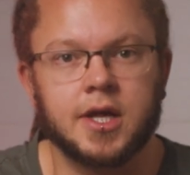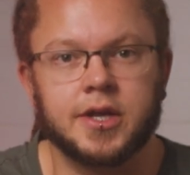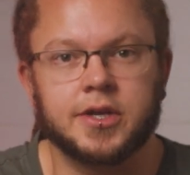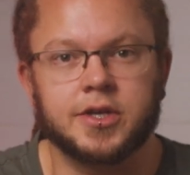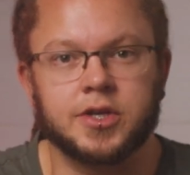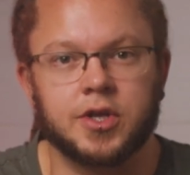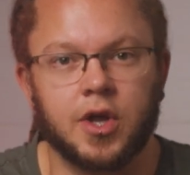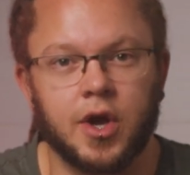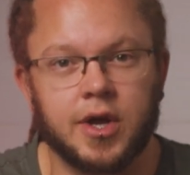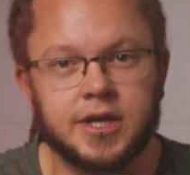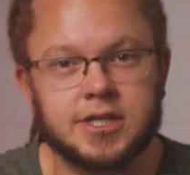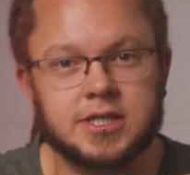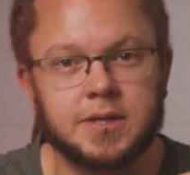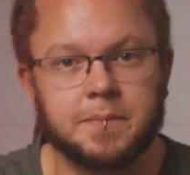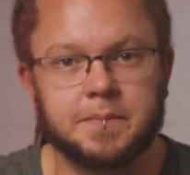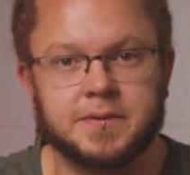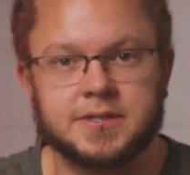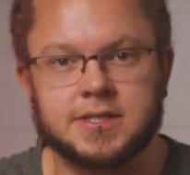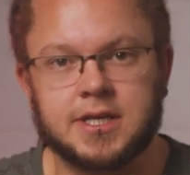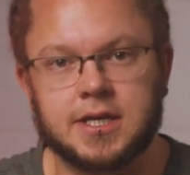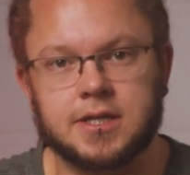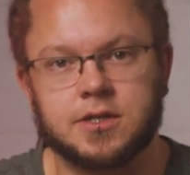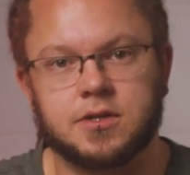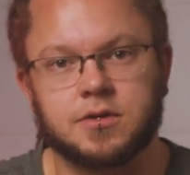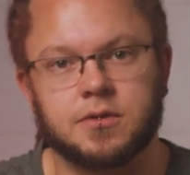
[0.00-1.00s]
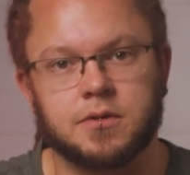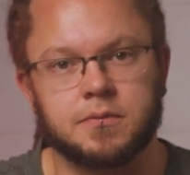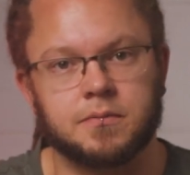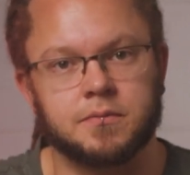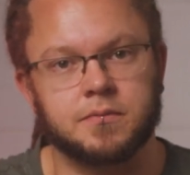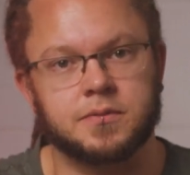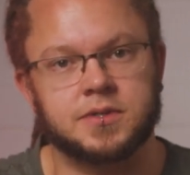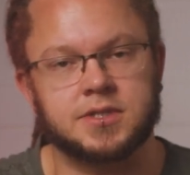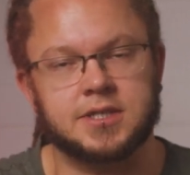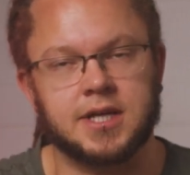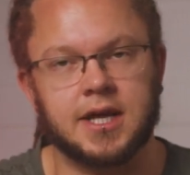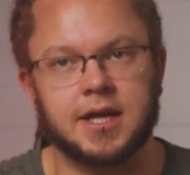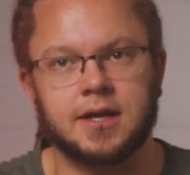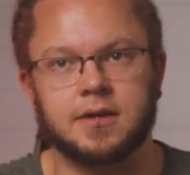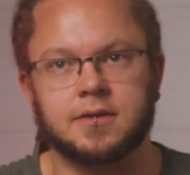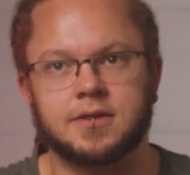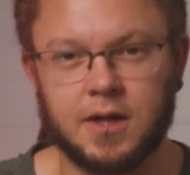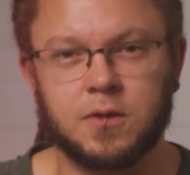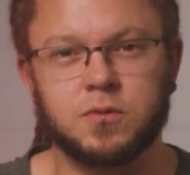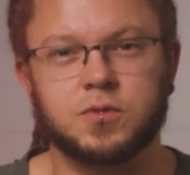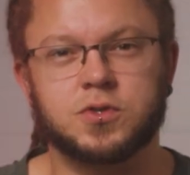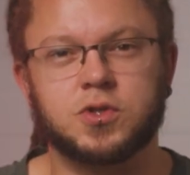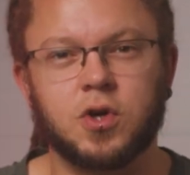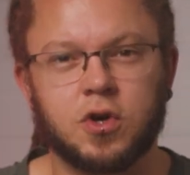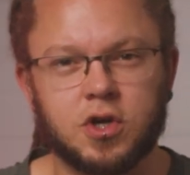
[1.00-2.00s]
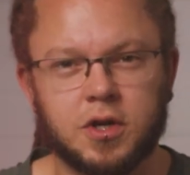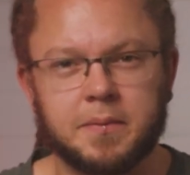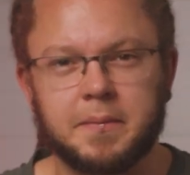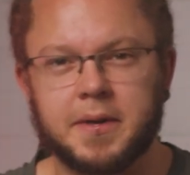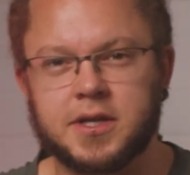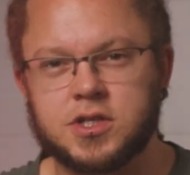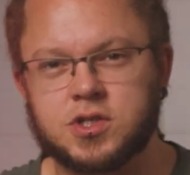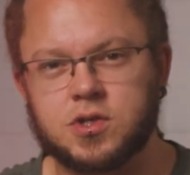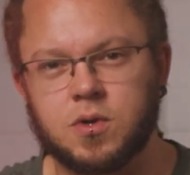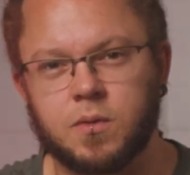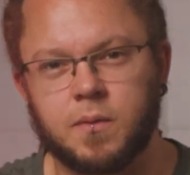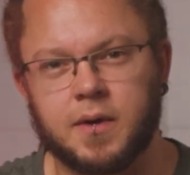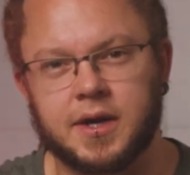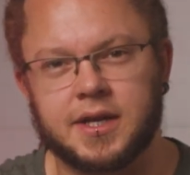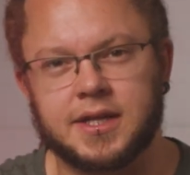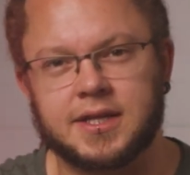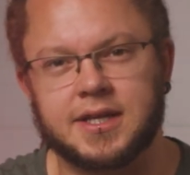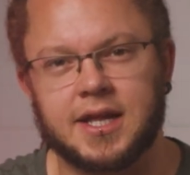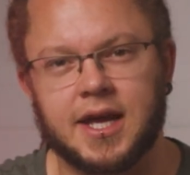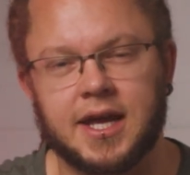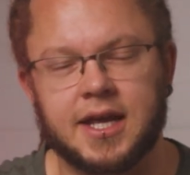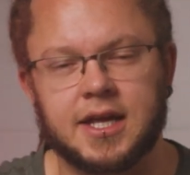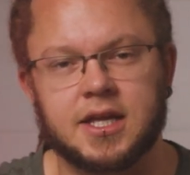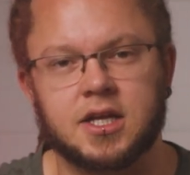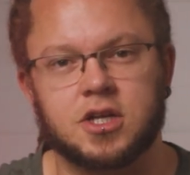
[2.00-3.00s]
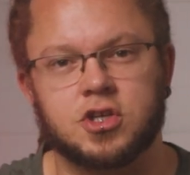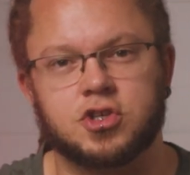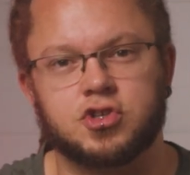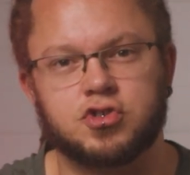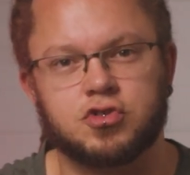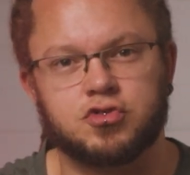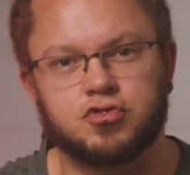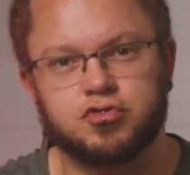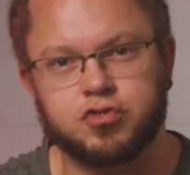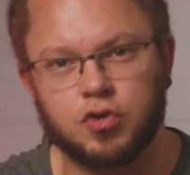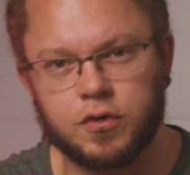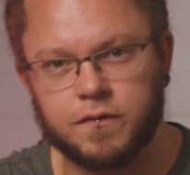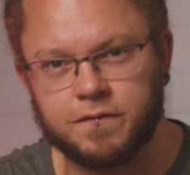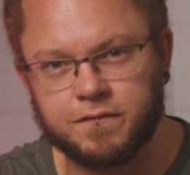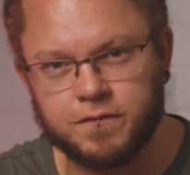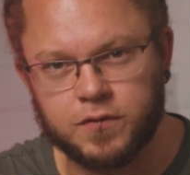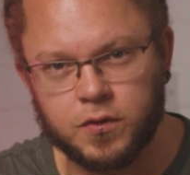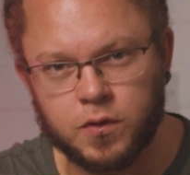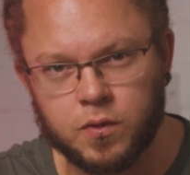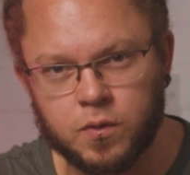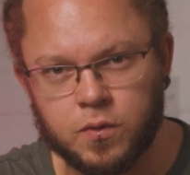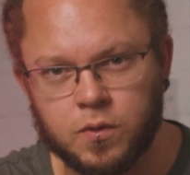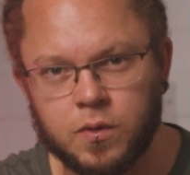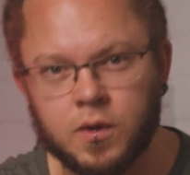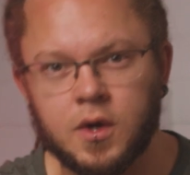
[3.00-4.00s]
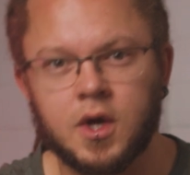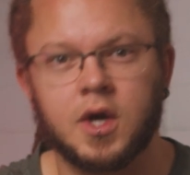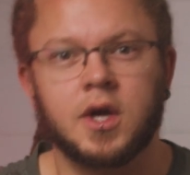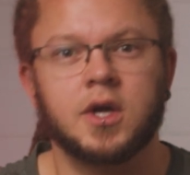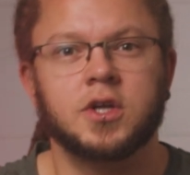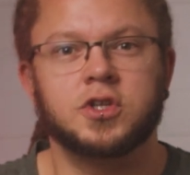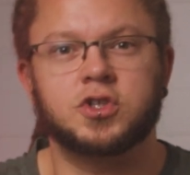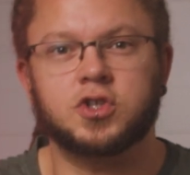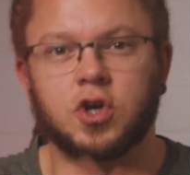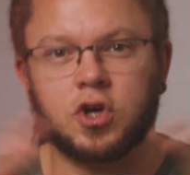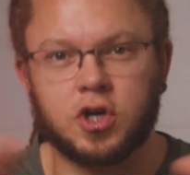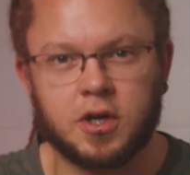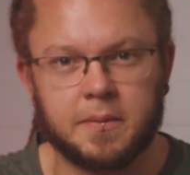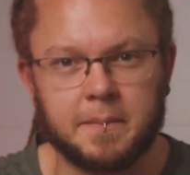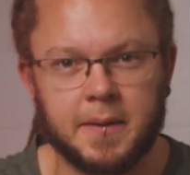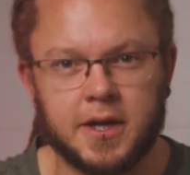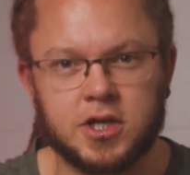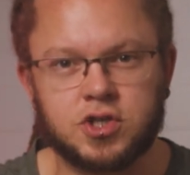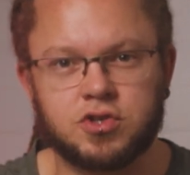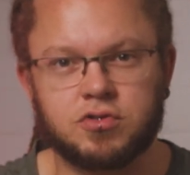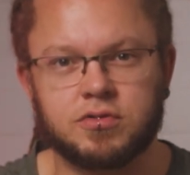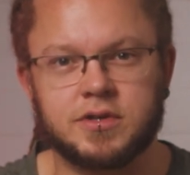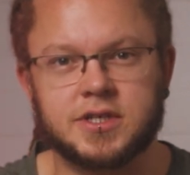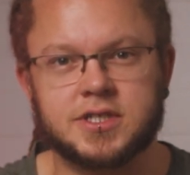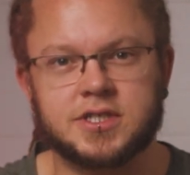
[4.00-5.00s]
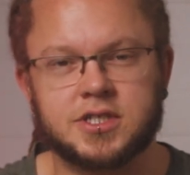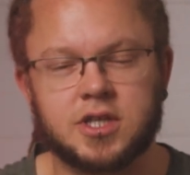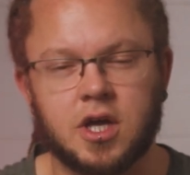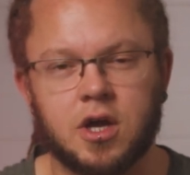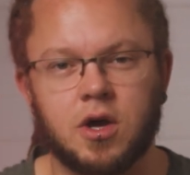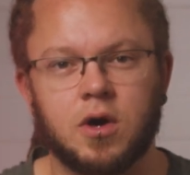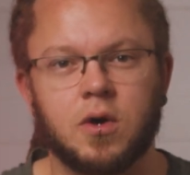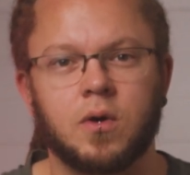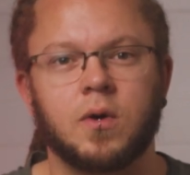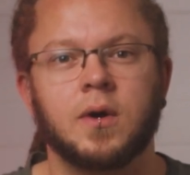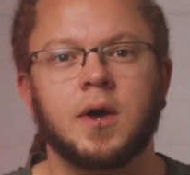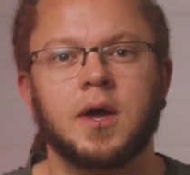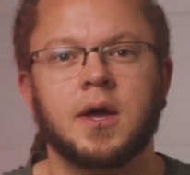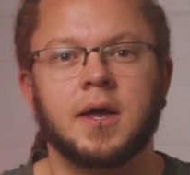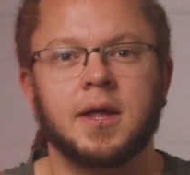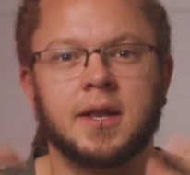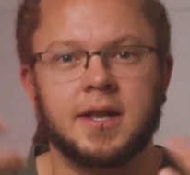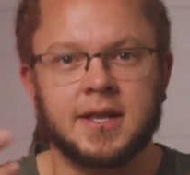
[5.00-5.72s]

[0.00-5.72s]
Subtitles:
90% of them say they will document your wedding day in a truthful, documentary style,